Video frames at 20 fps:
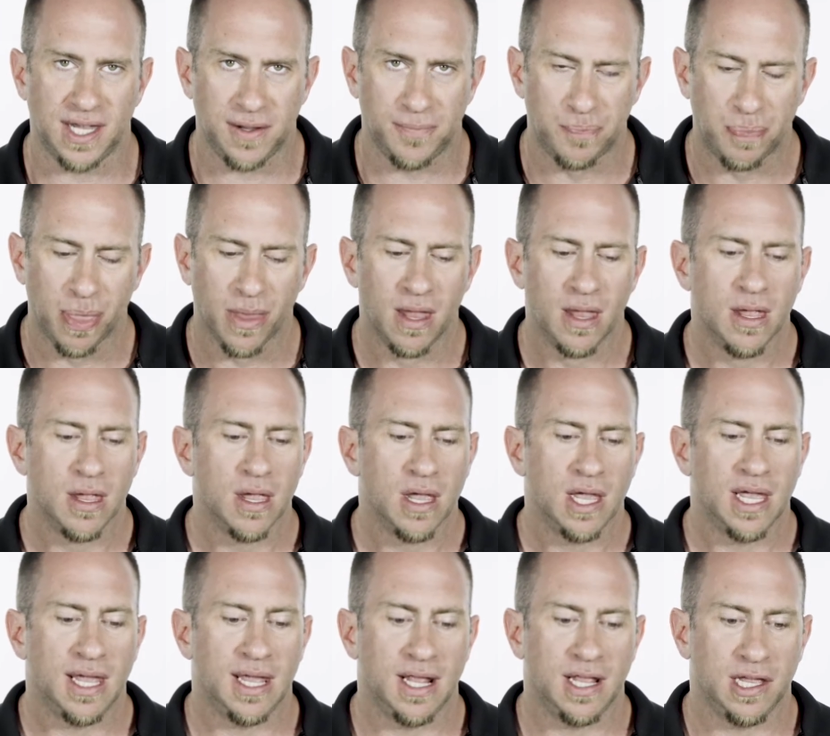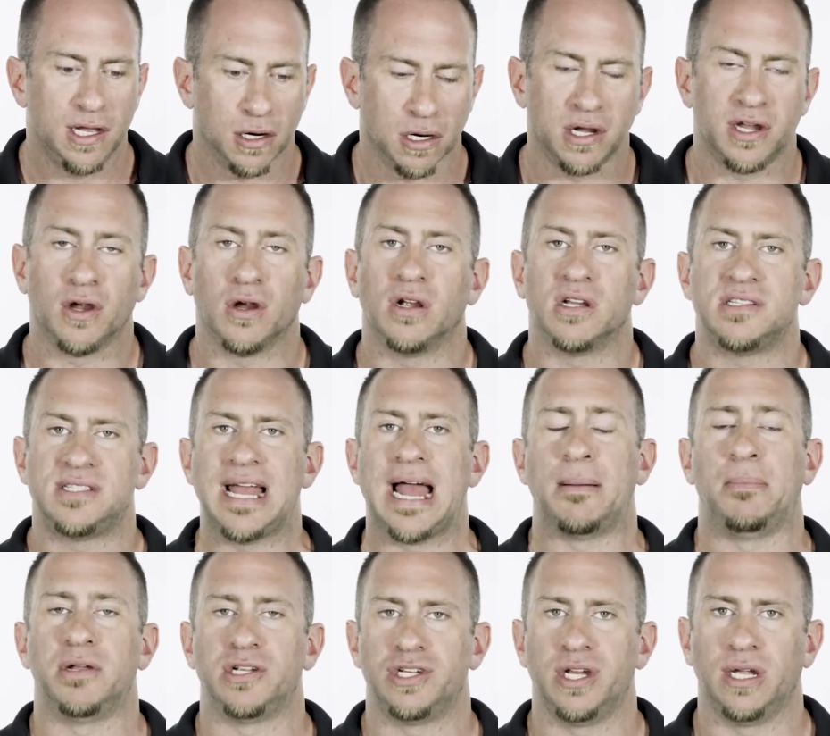it, you're
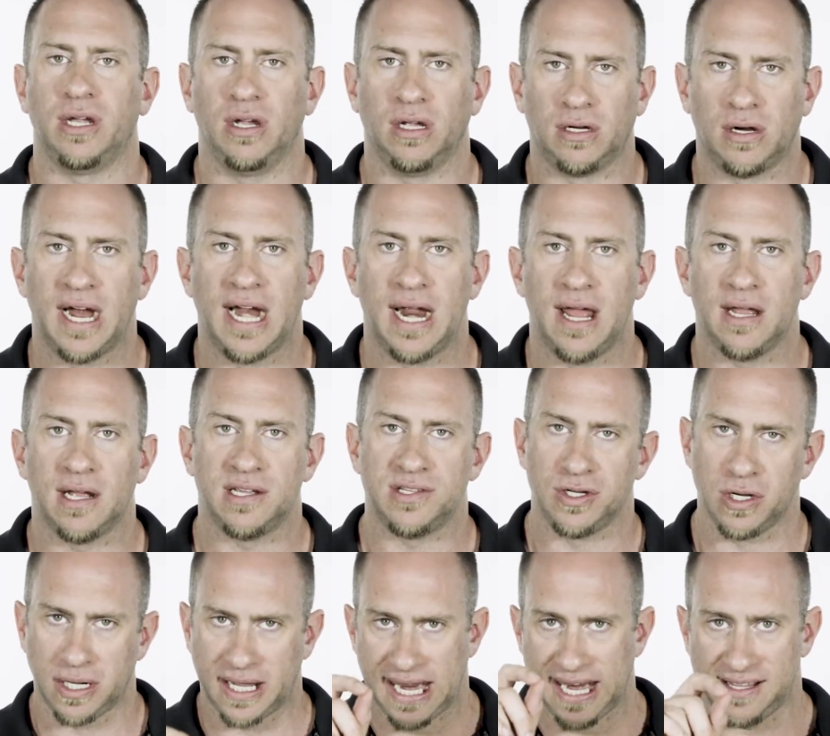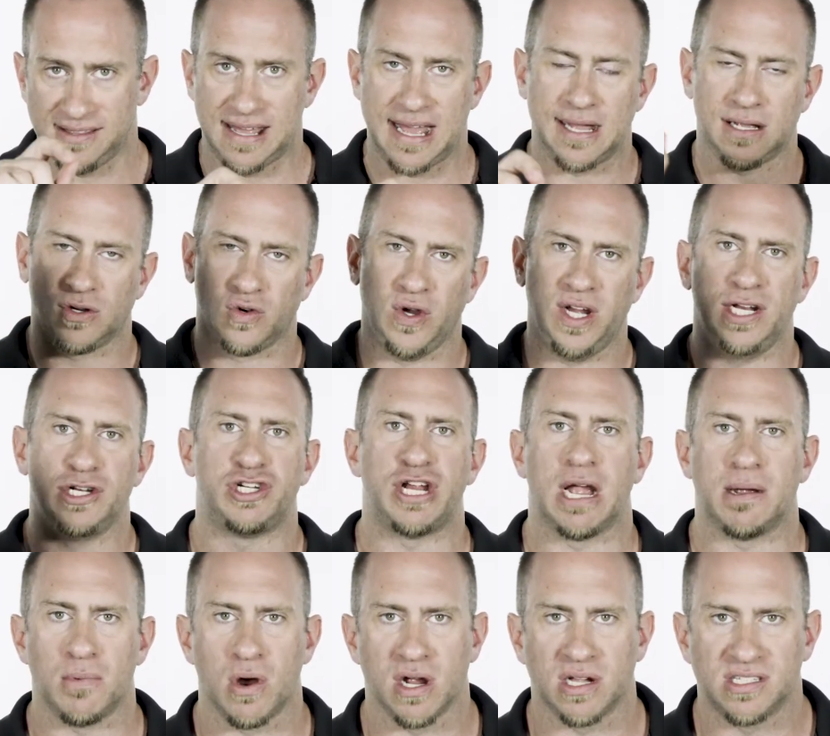establishing good credit because you're getting that green
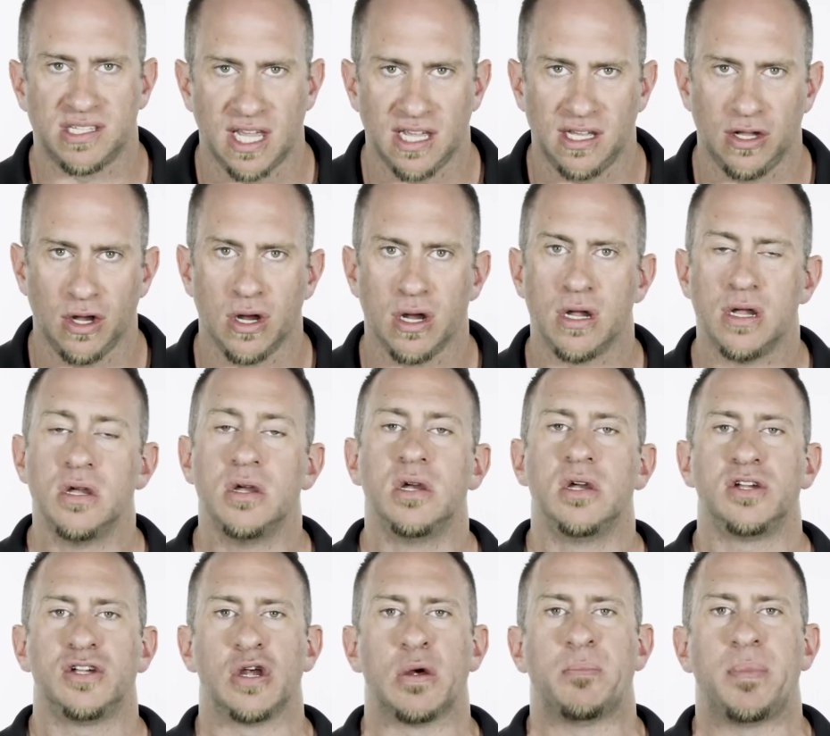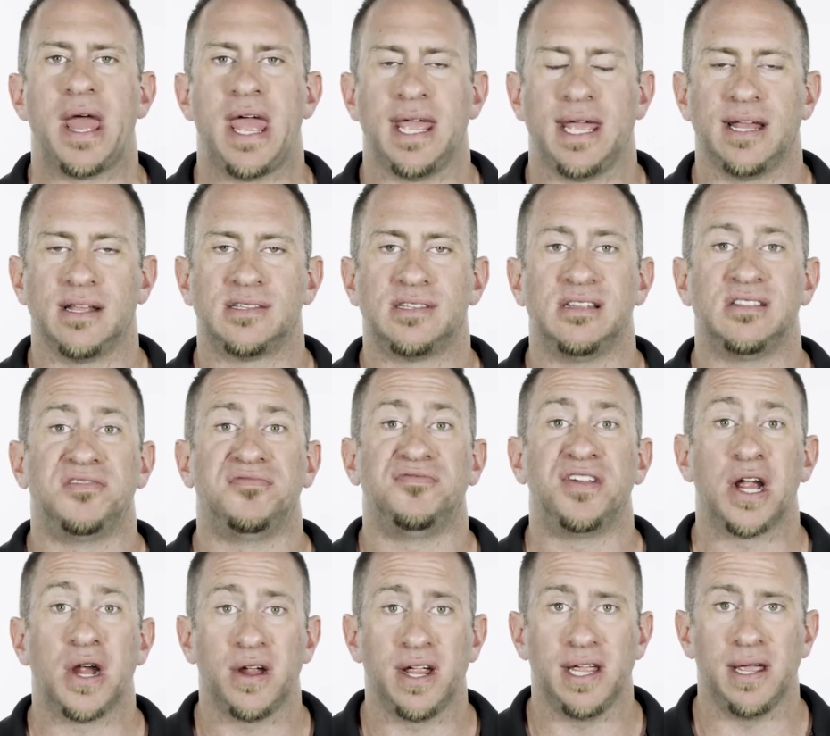check mark saying you're paying it. So it's
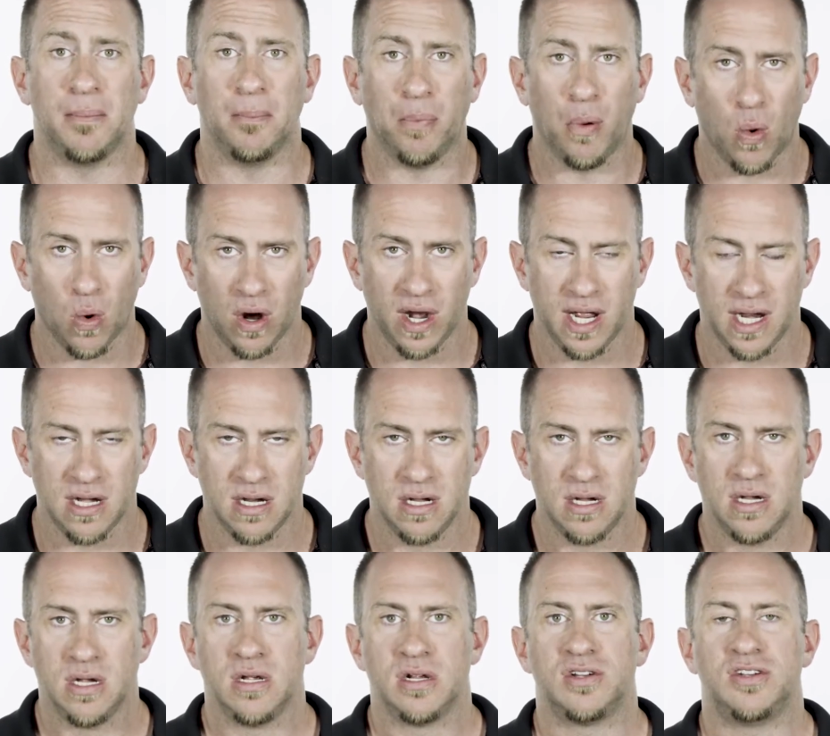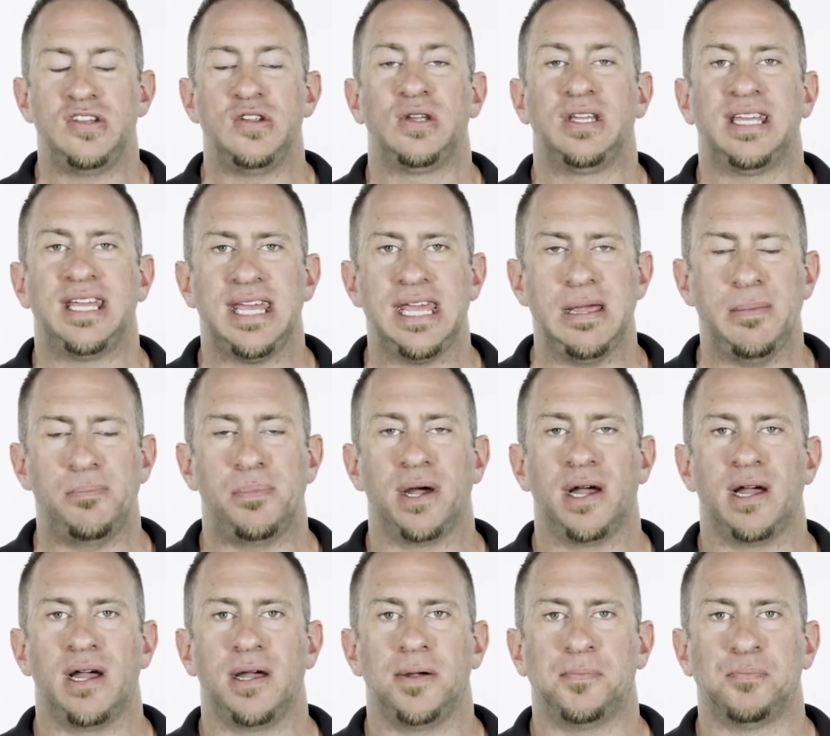very important to keep
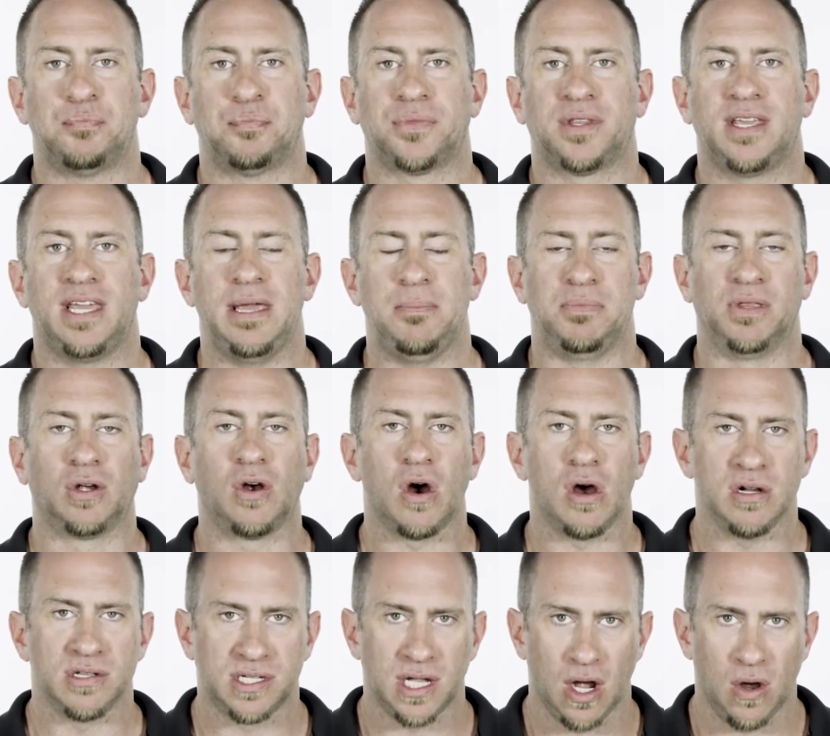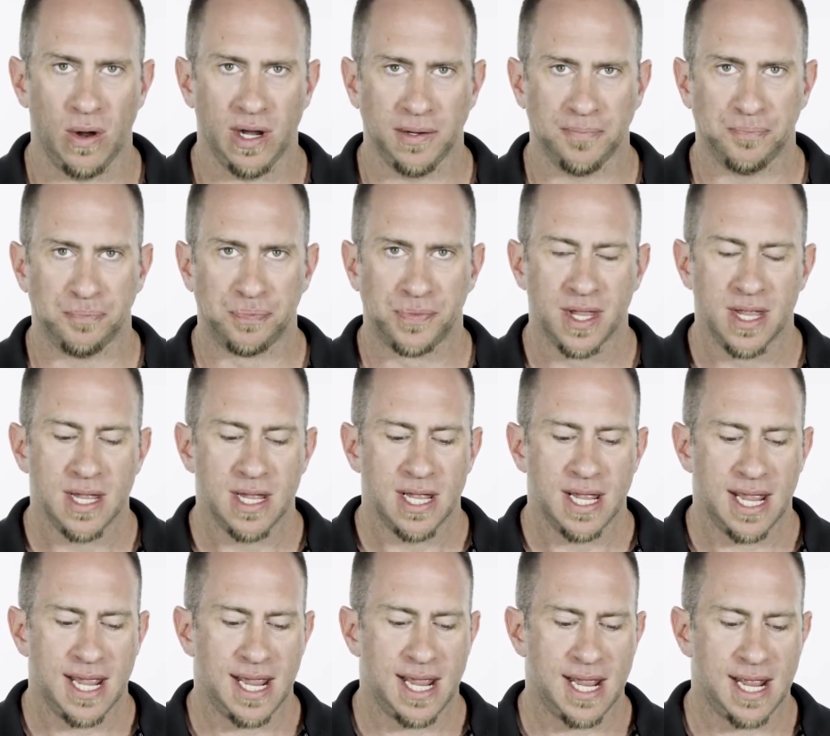the cards going
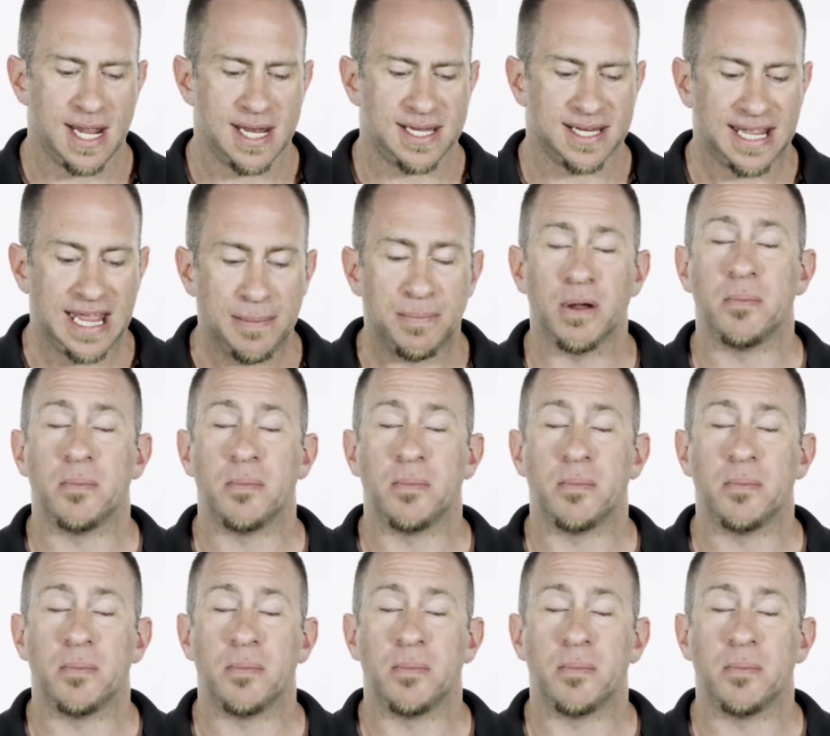and to keep